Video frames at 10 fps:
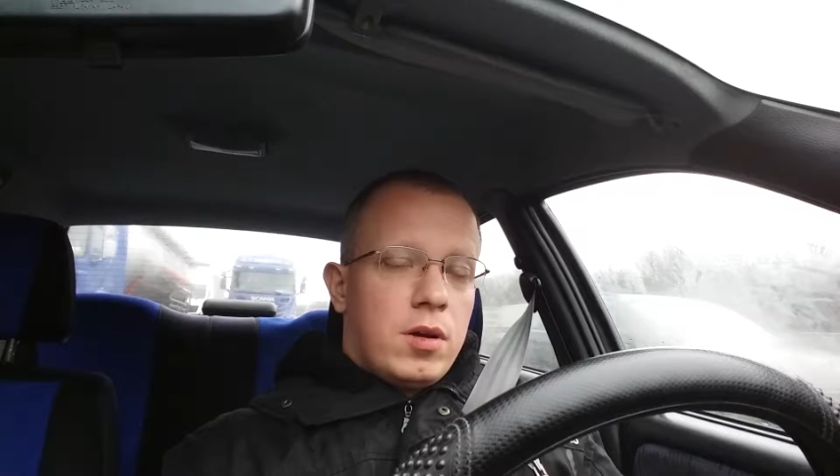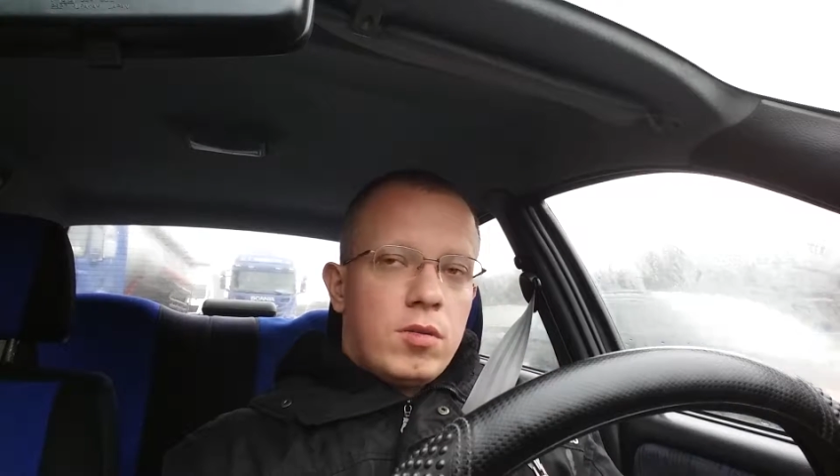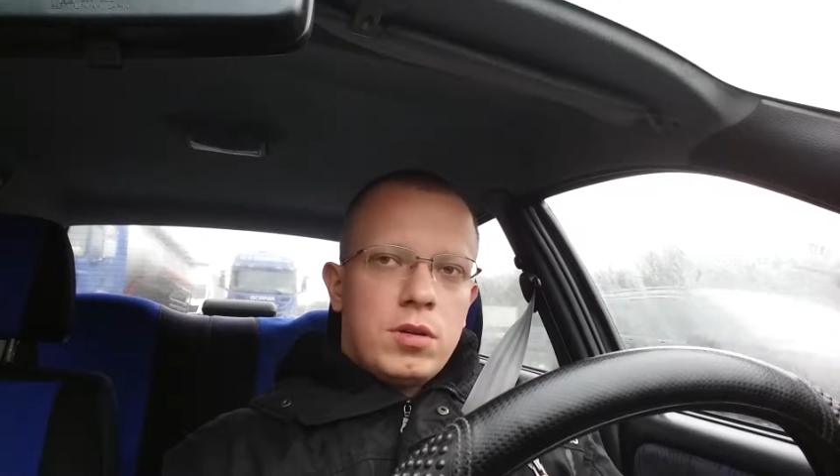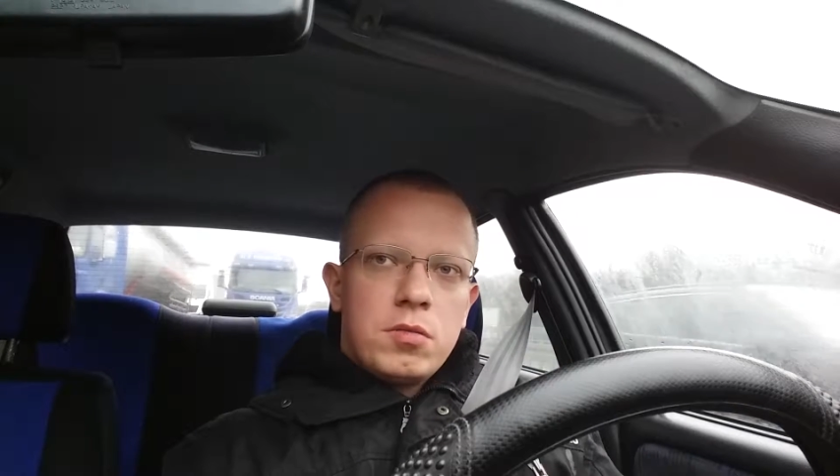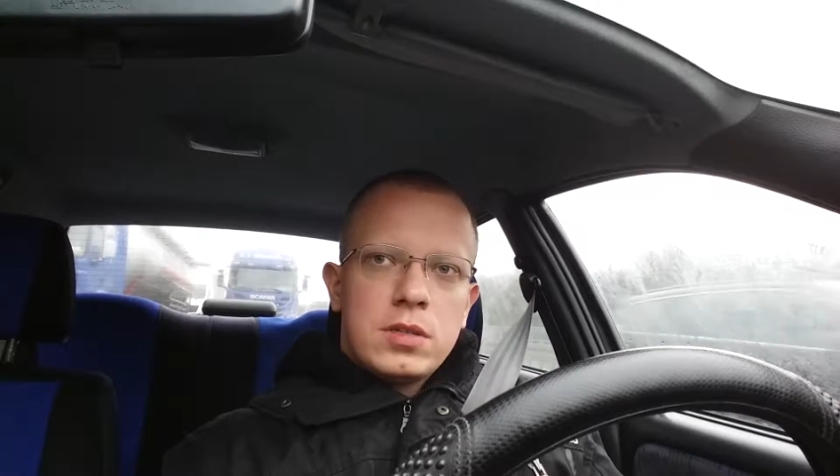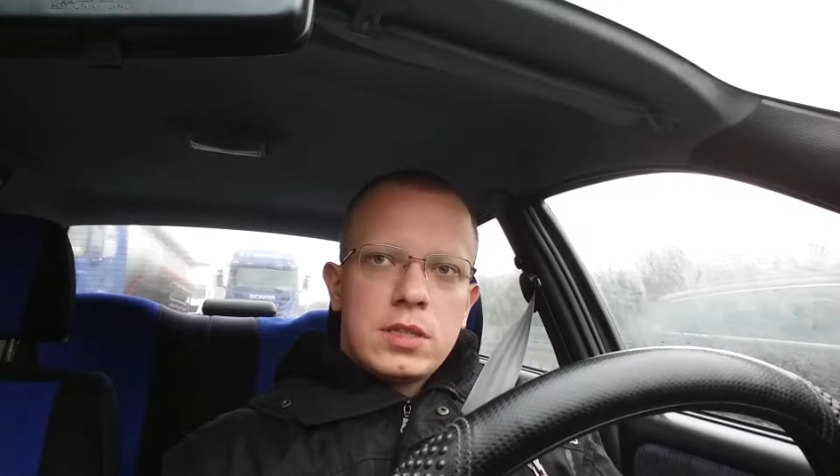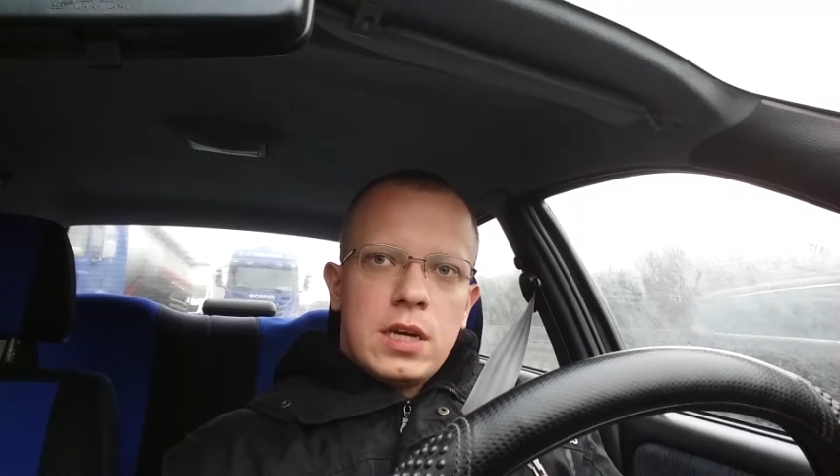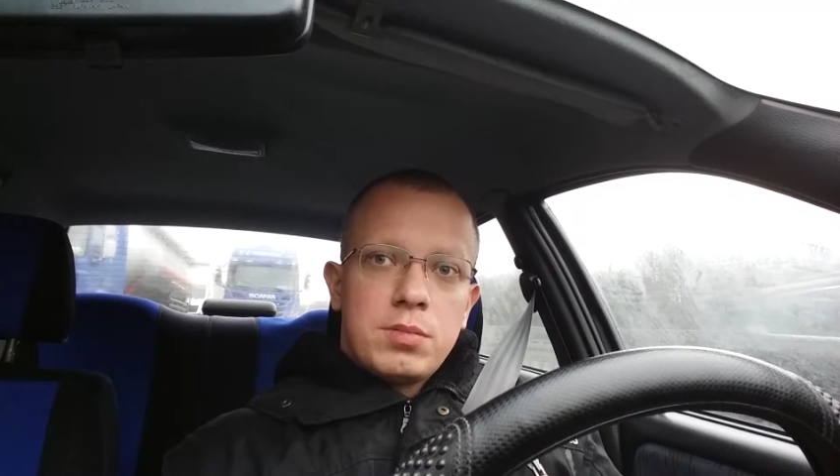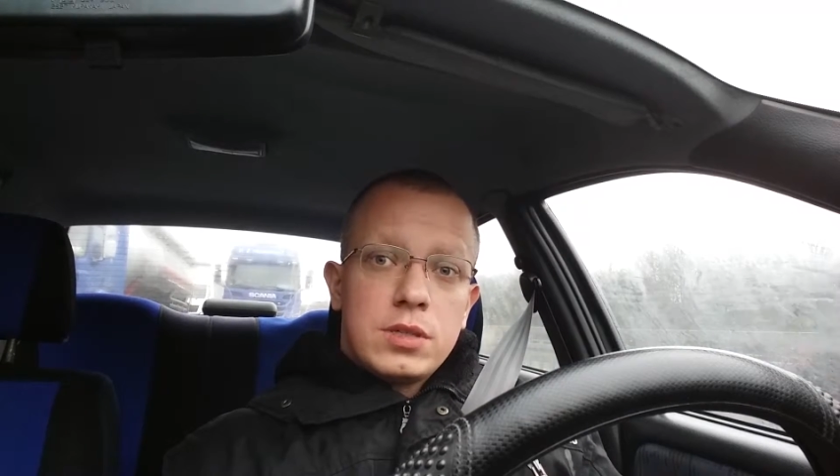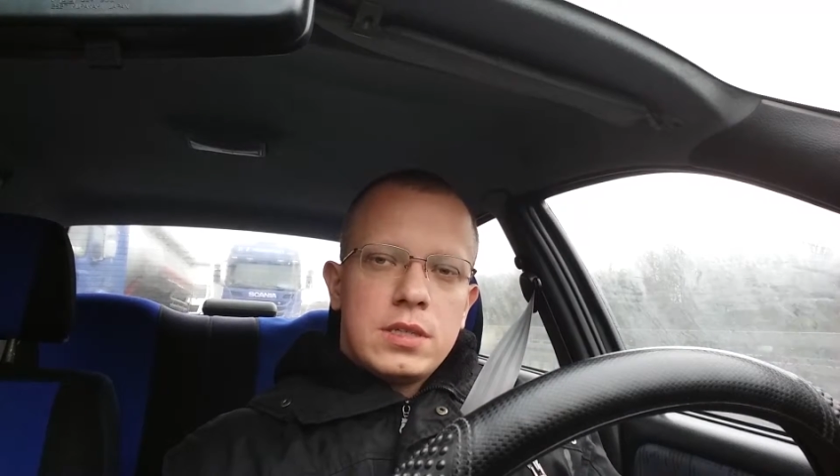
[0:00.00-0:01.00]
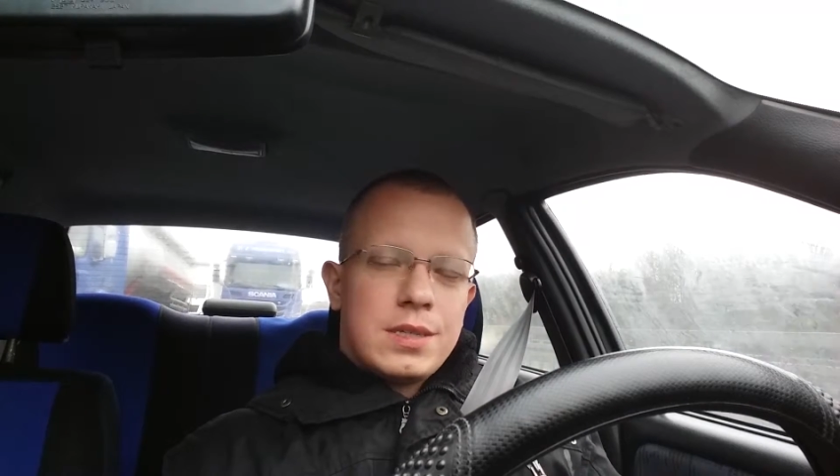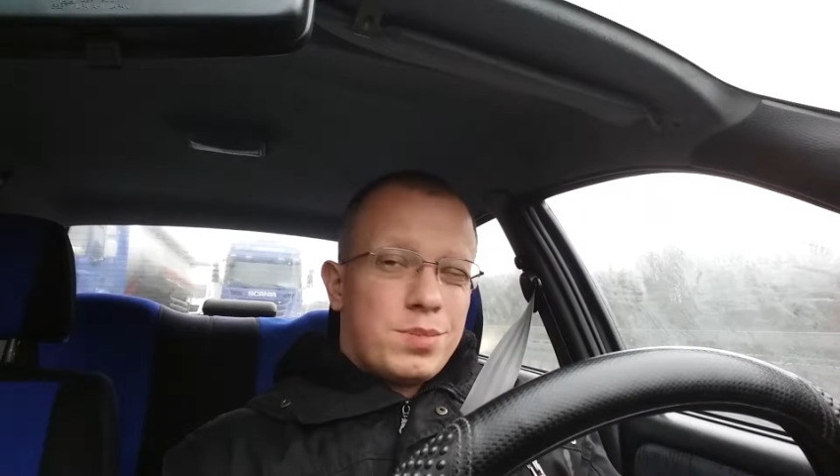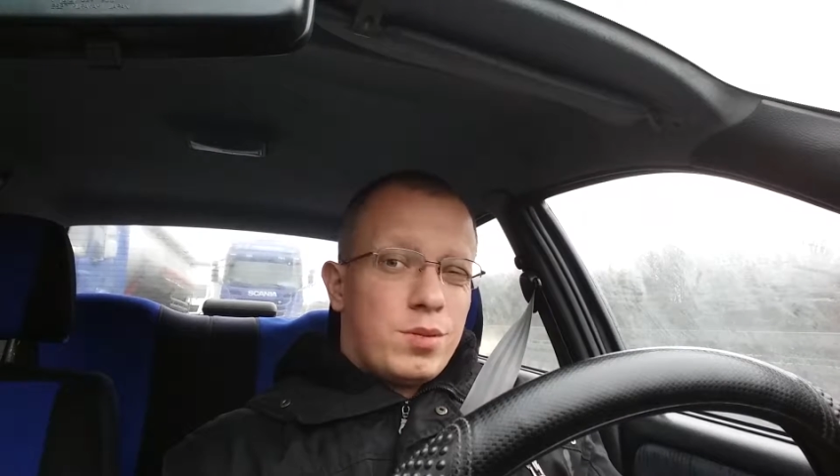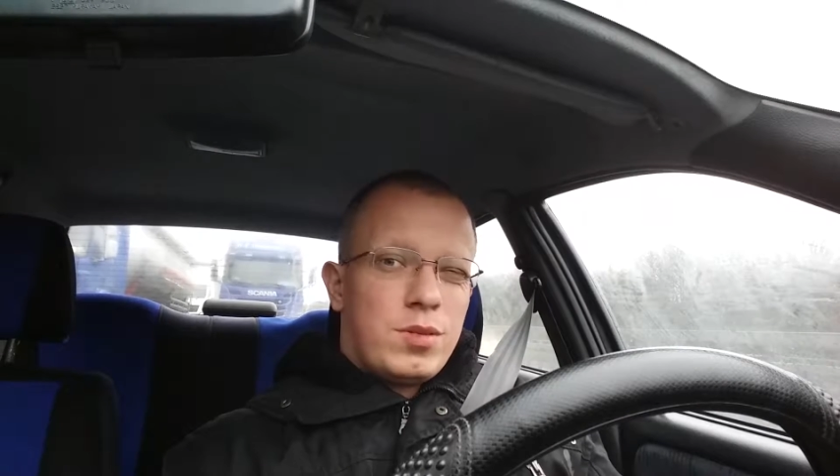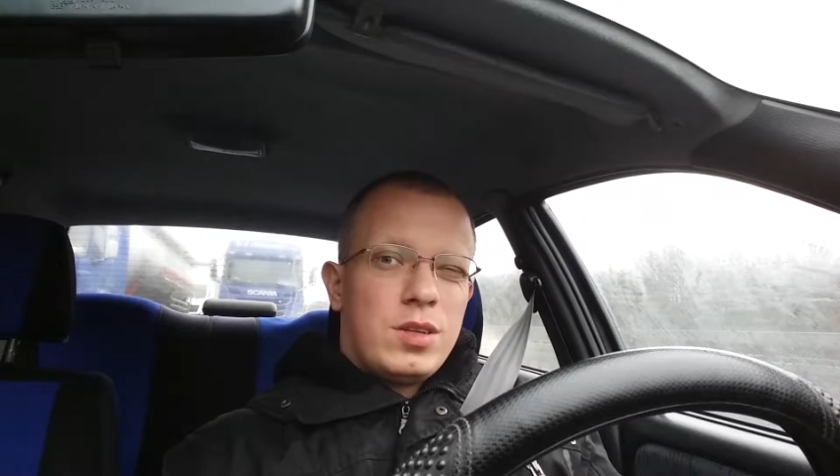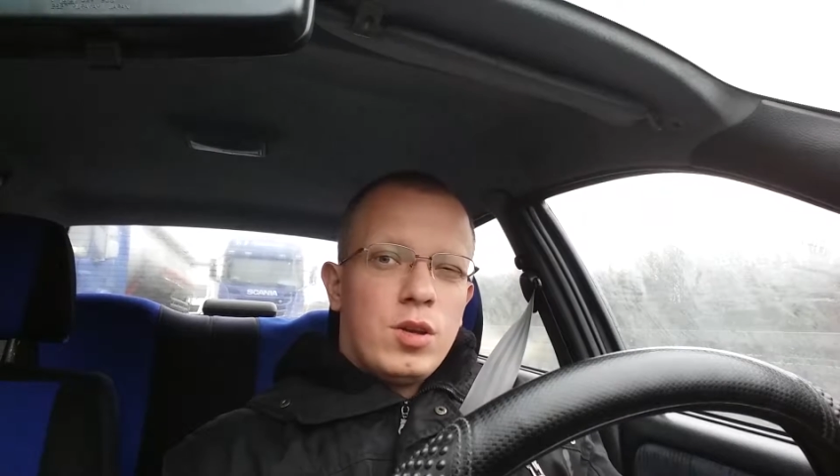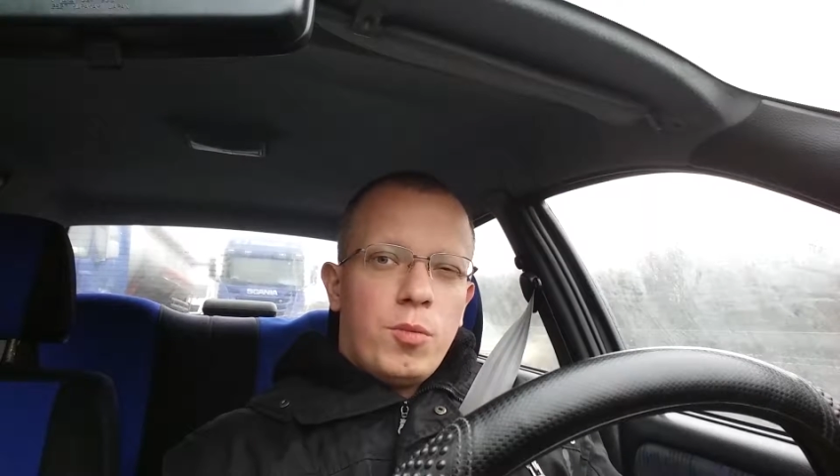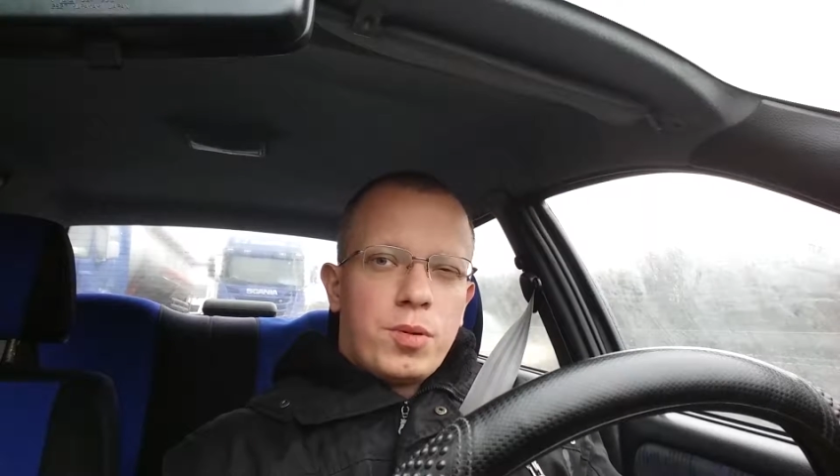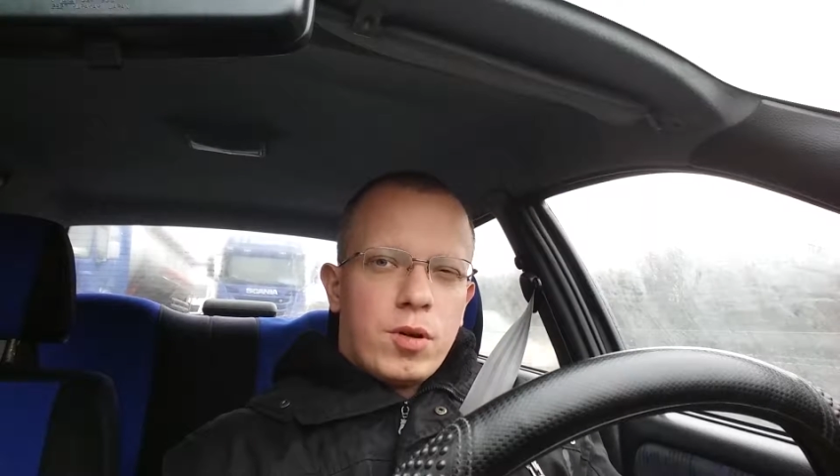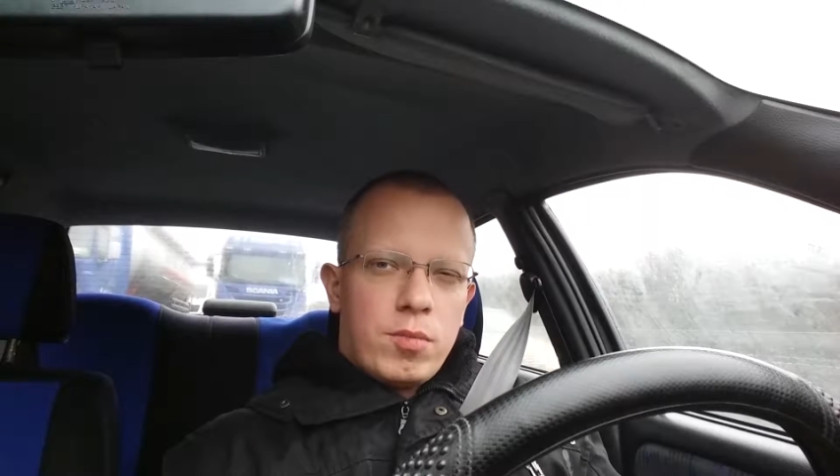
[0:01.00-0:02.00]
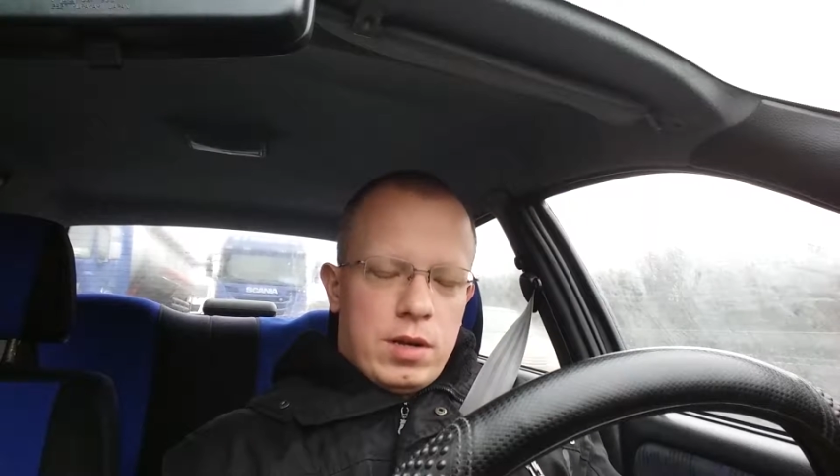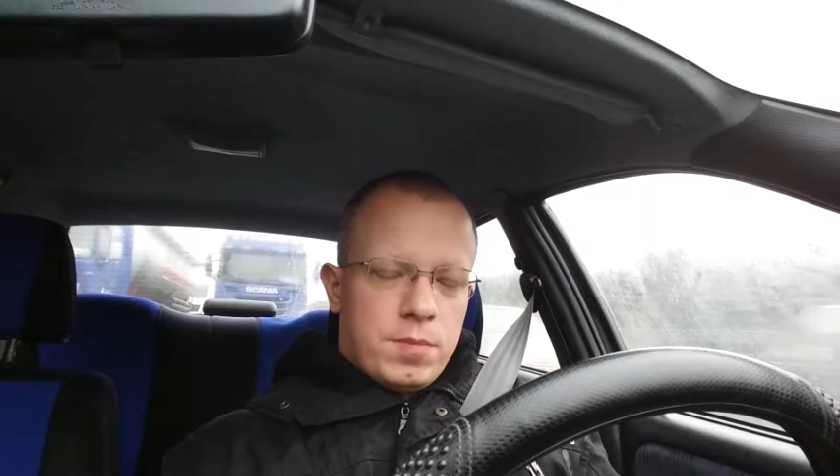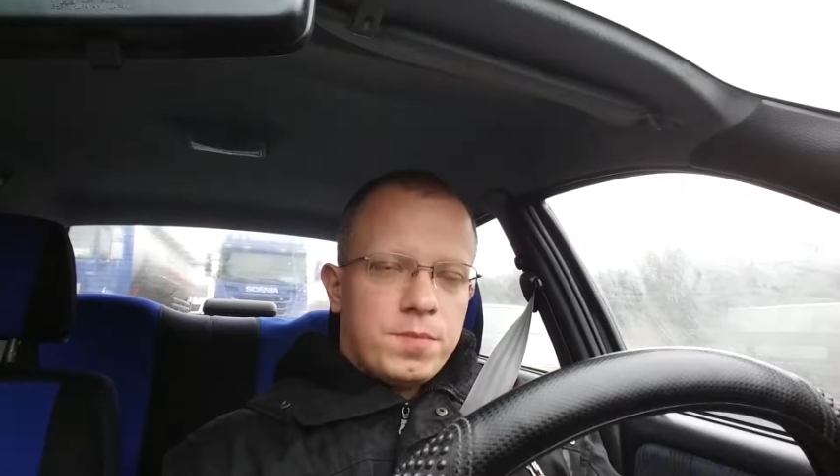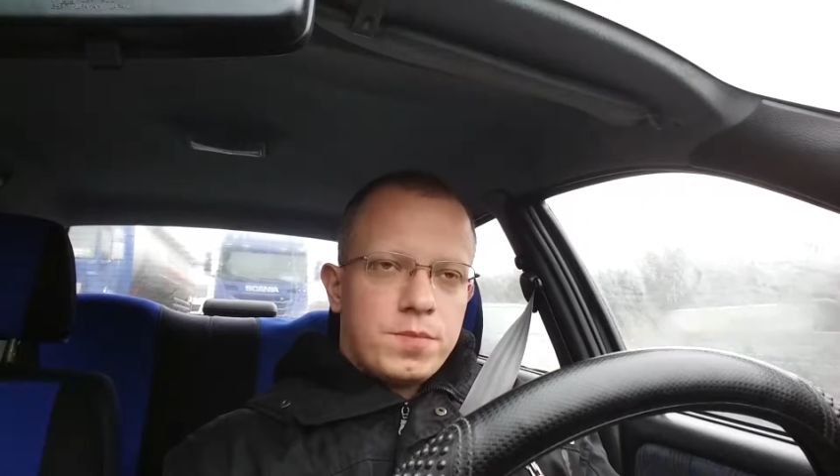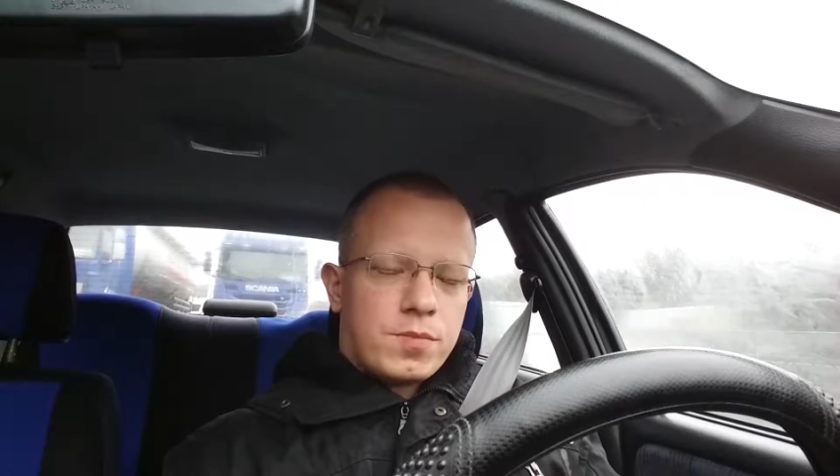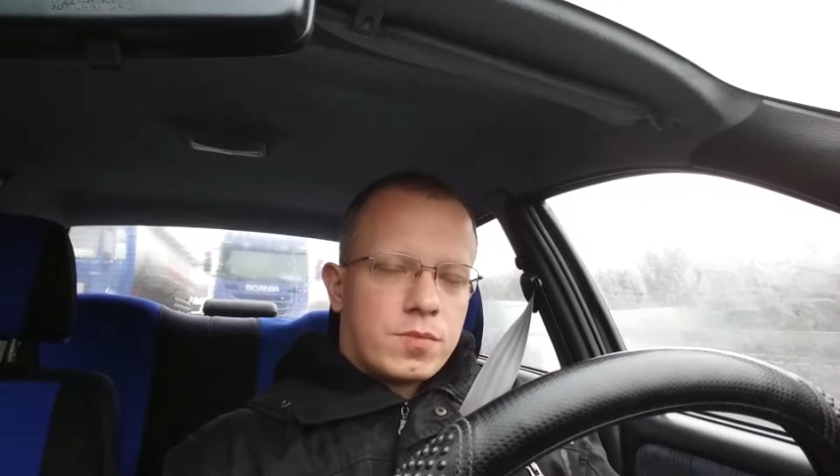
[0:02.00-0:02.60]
On a reception is absolutely no problem,